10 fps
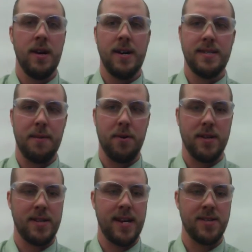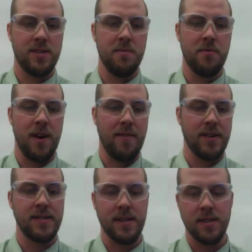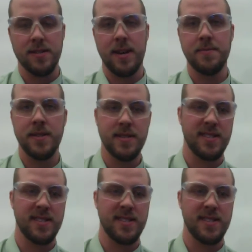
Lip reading: a separate test tube for every single substance,